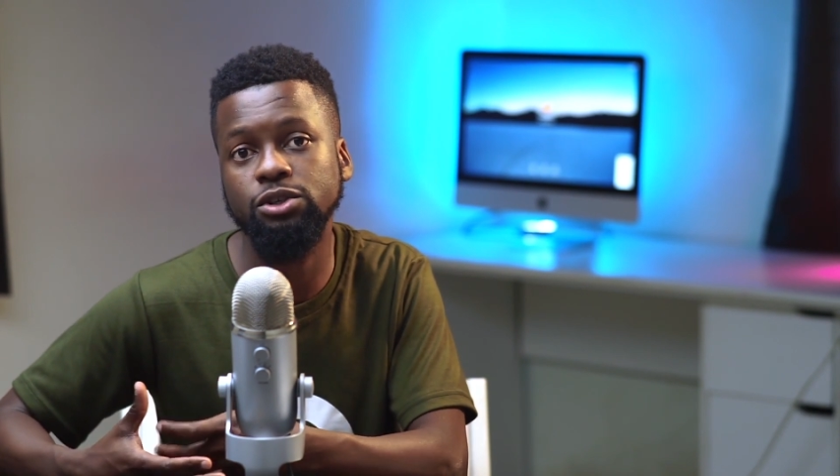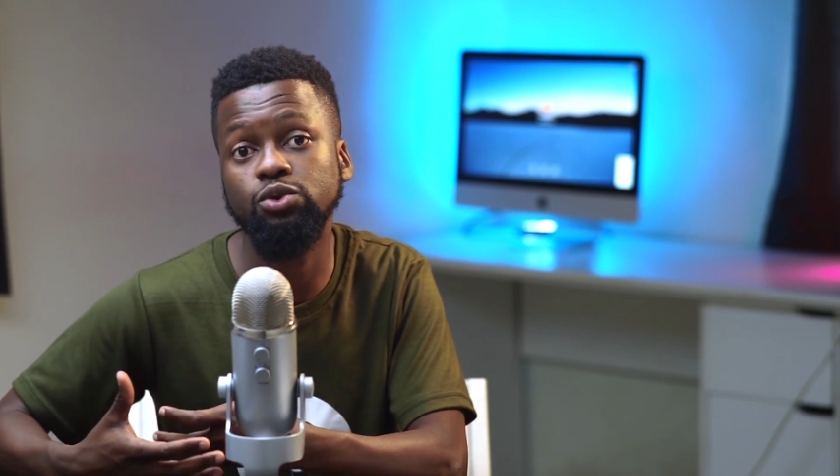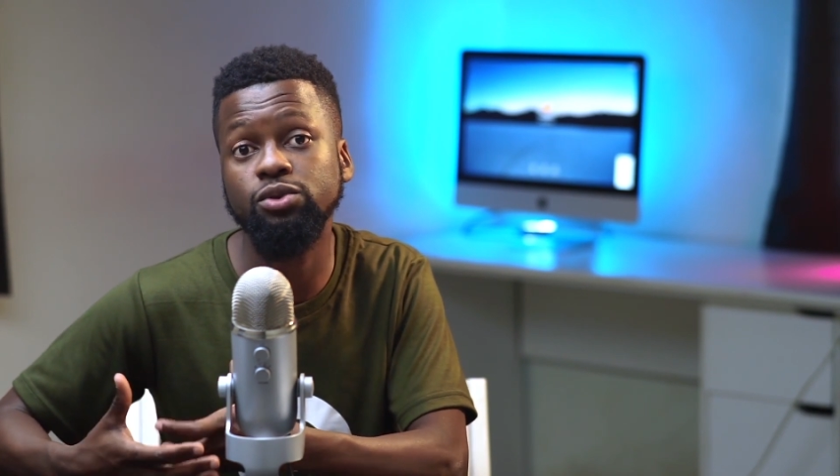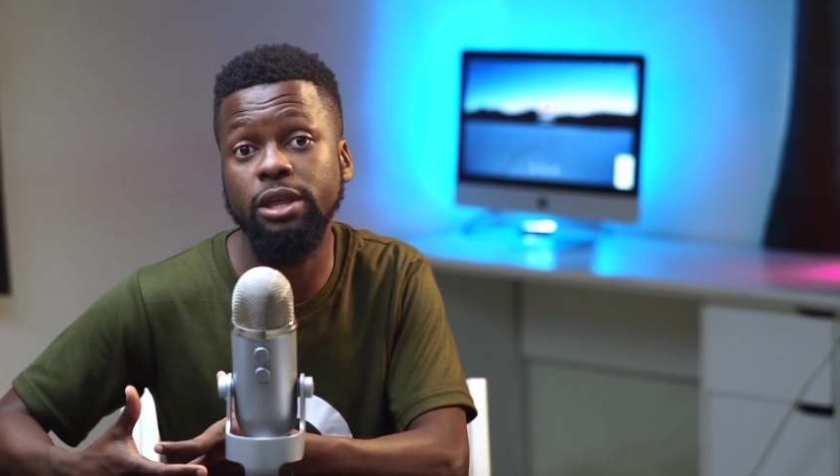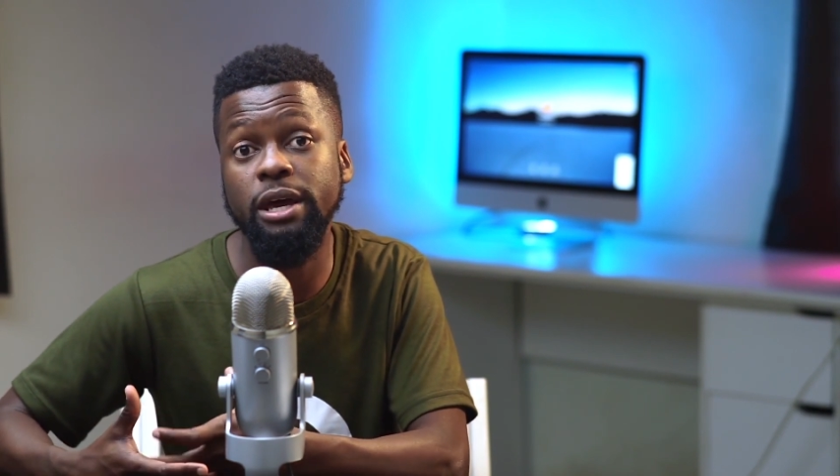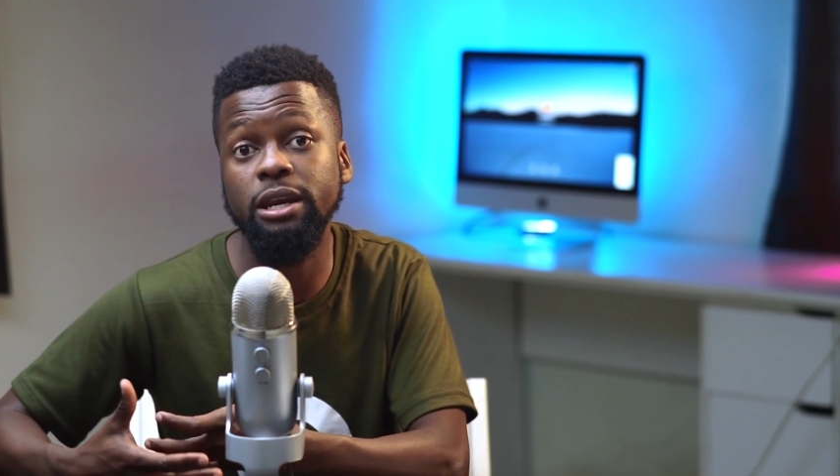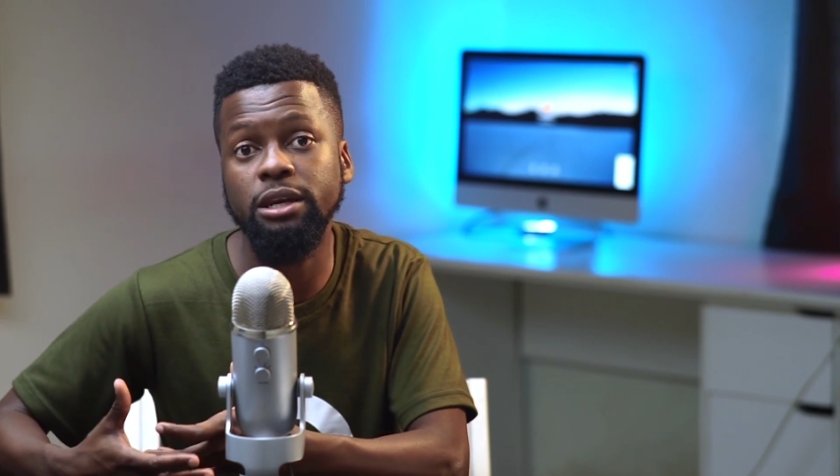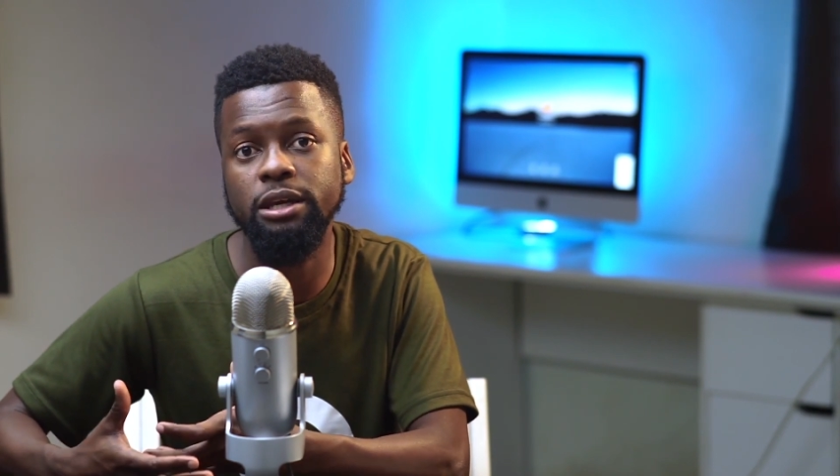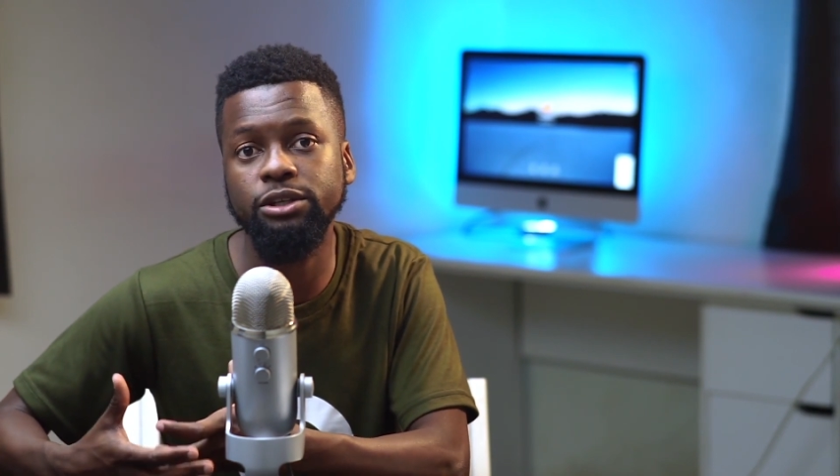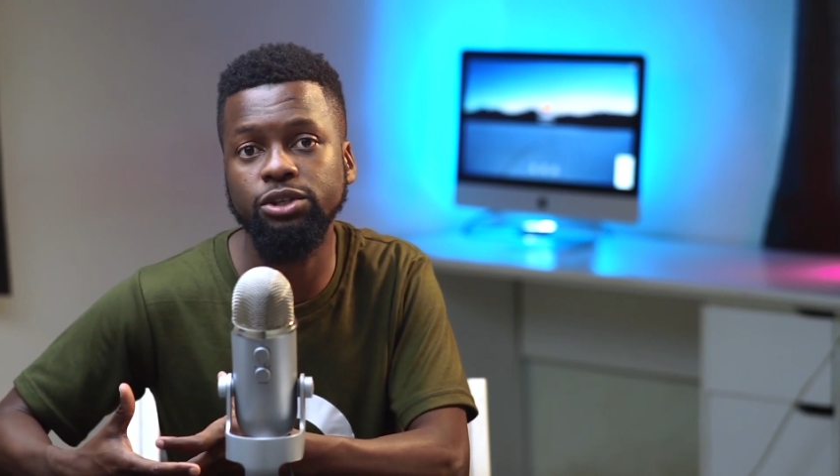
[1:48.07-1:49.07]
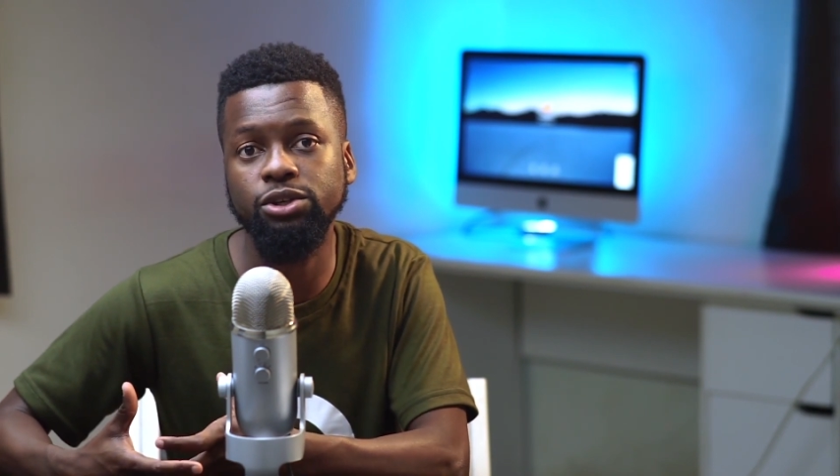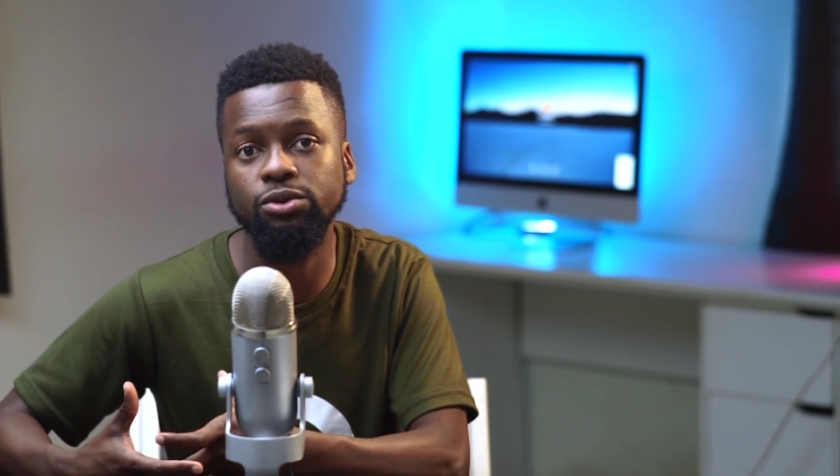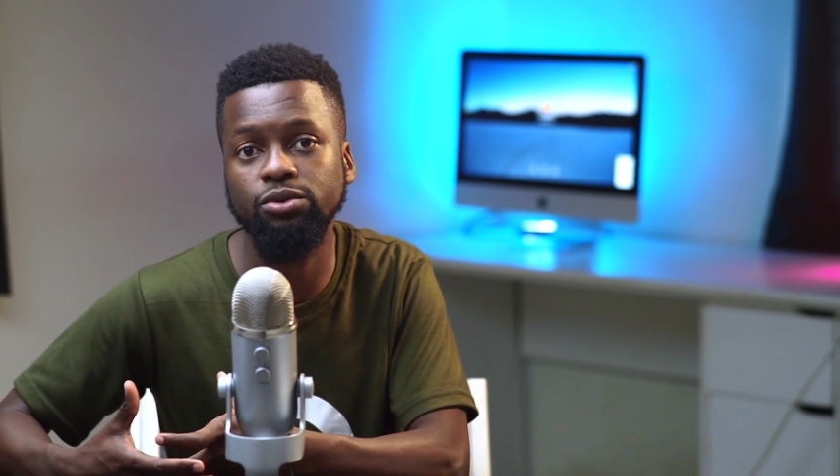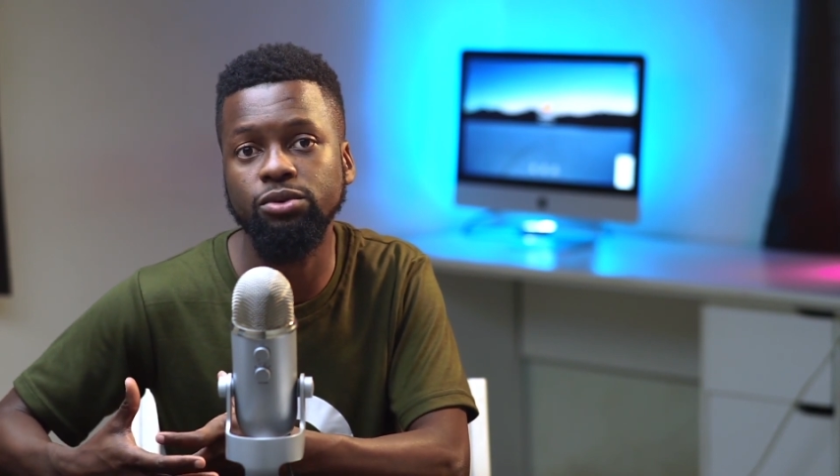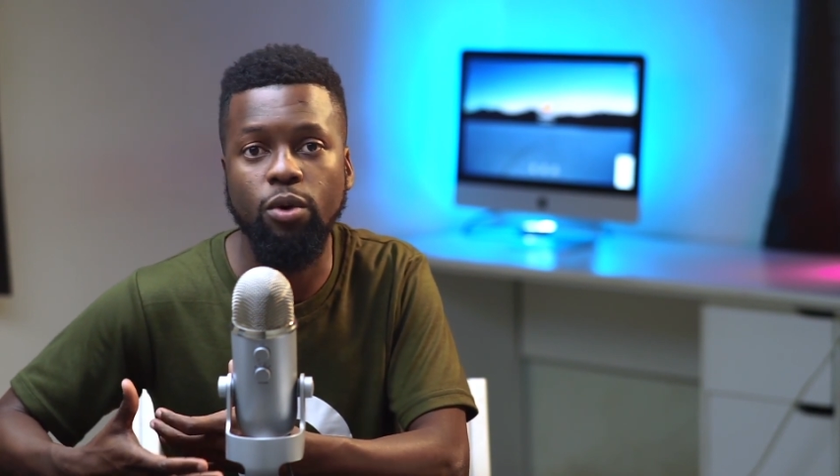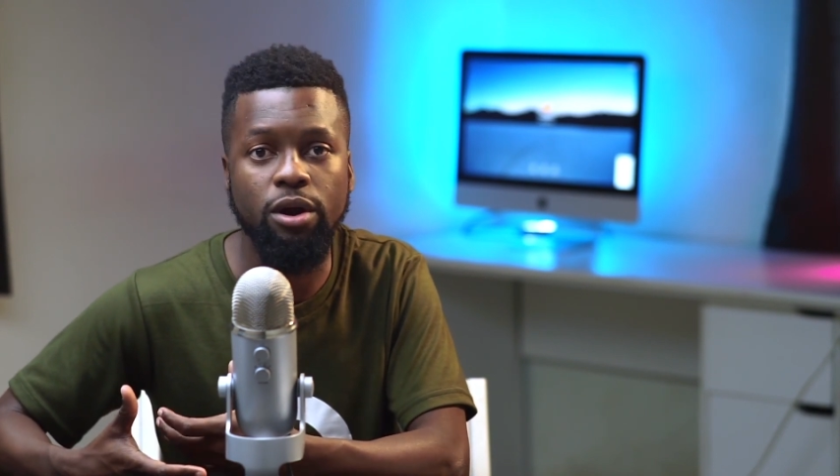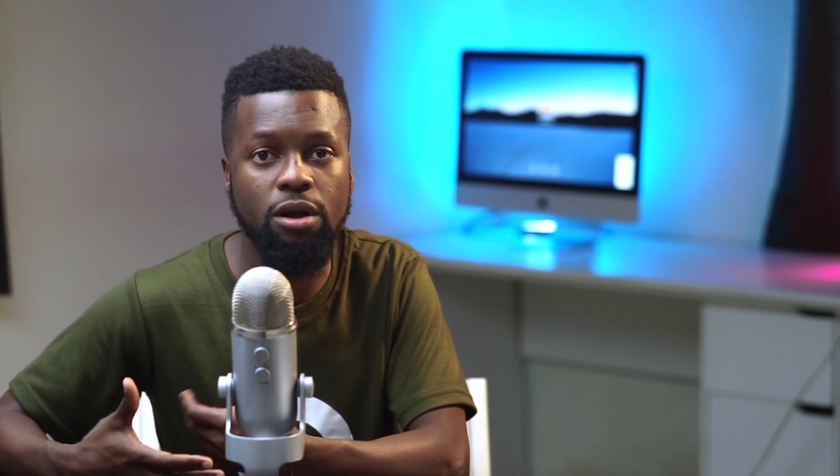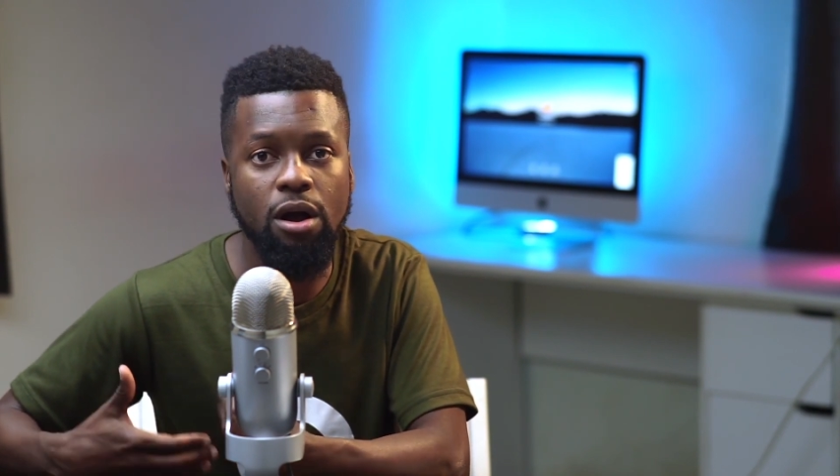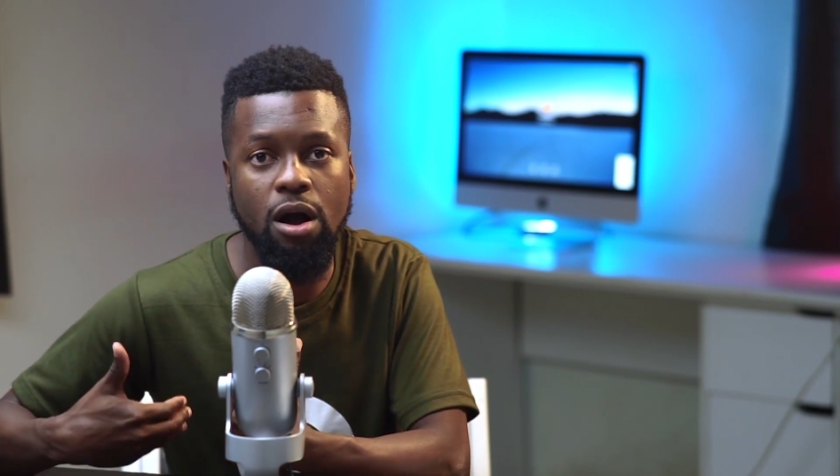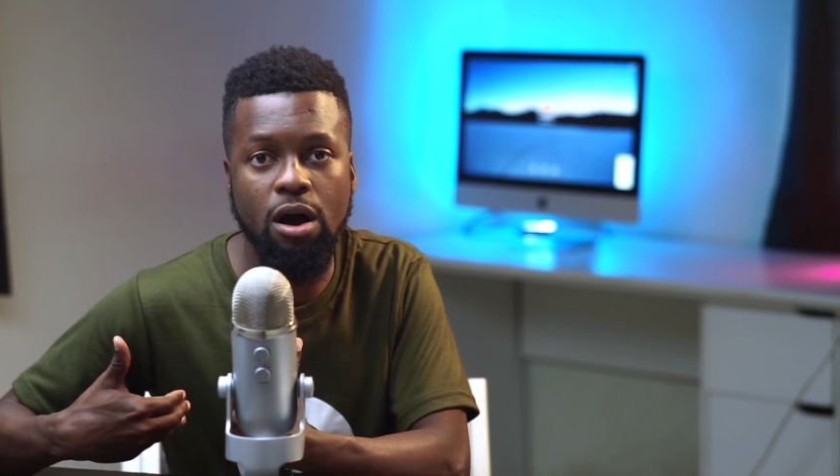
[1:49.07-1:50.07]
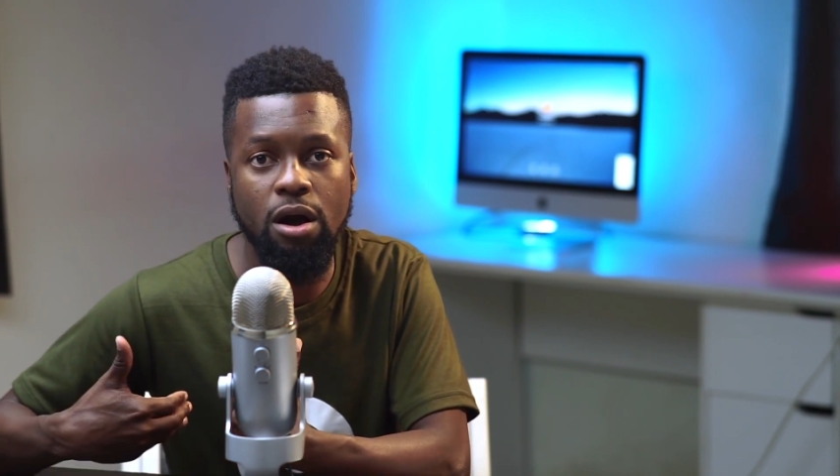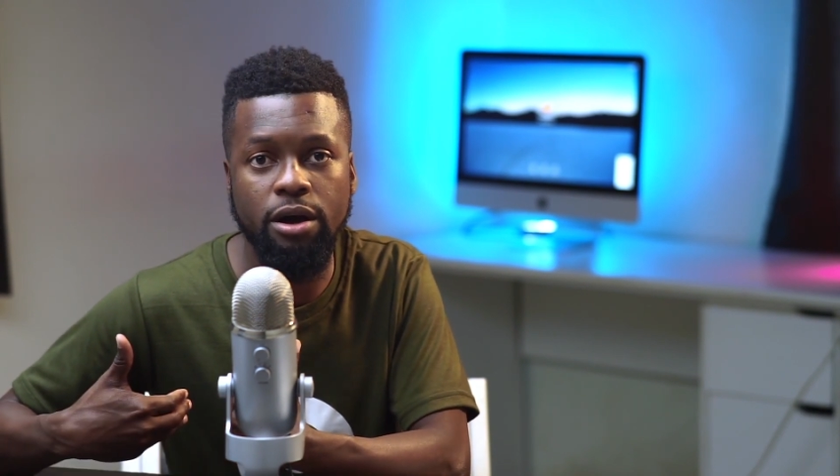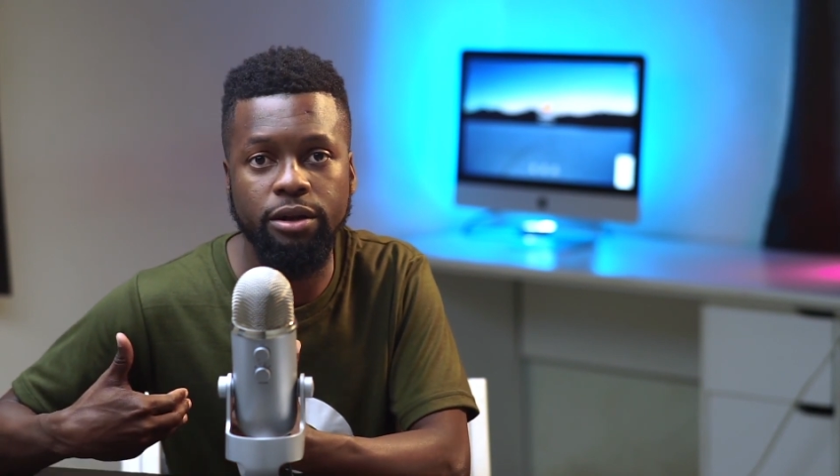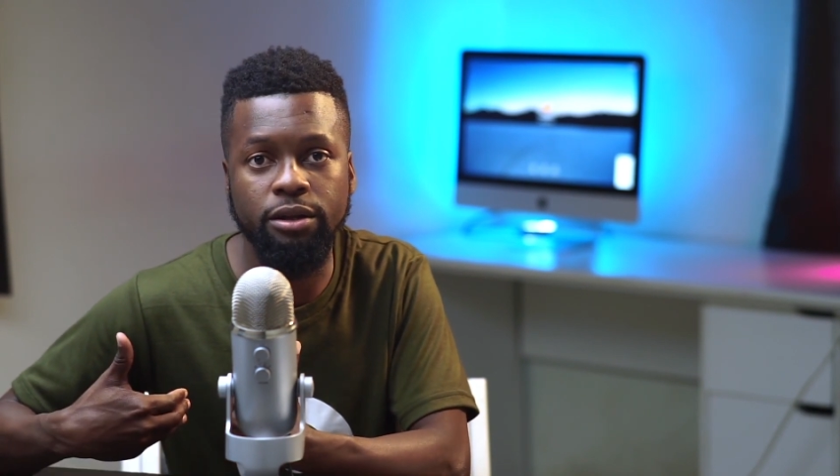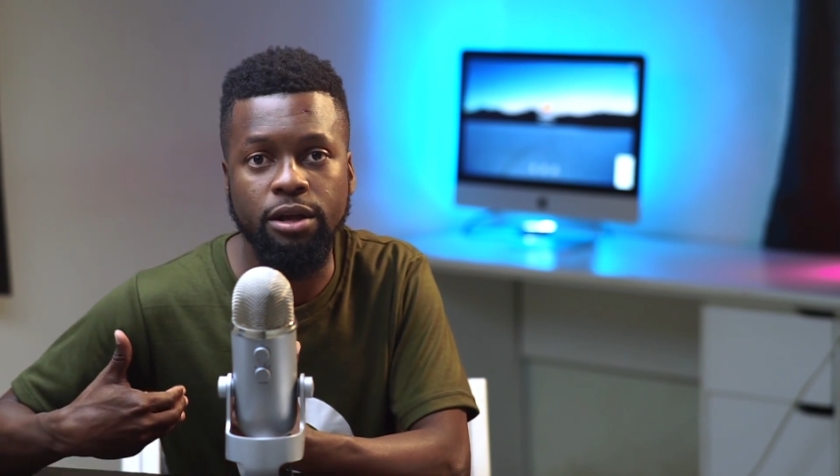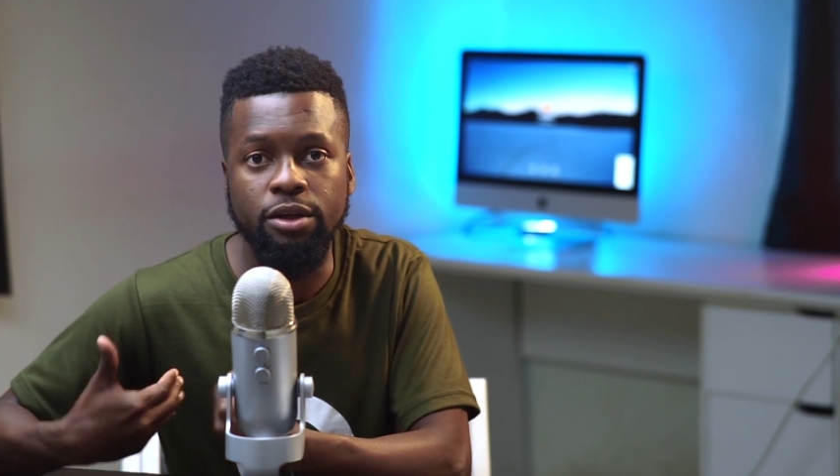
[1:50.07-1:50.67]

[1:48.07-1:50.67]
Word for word: you then need to work on